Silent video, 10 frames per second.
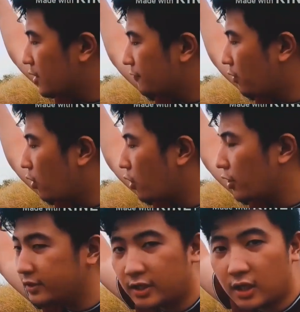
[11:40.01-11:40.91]
For
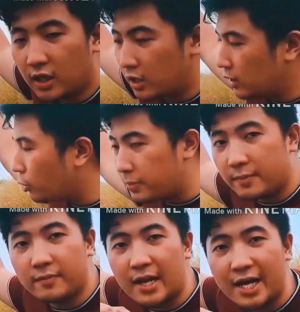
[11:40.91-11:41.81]
the low
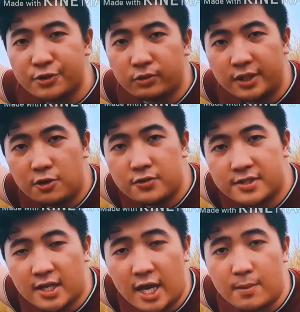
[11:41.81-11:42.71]
beam, it actually
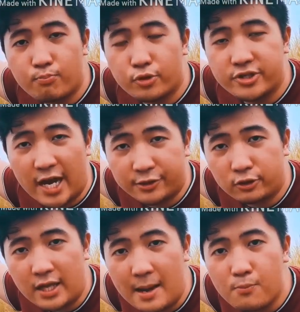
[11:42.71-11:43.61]
uses a projector
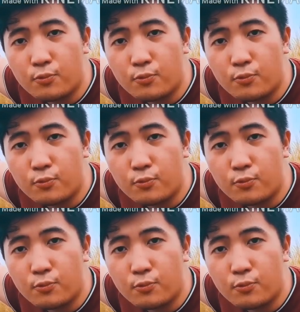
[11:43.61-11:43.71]
lamp,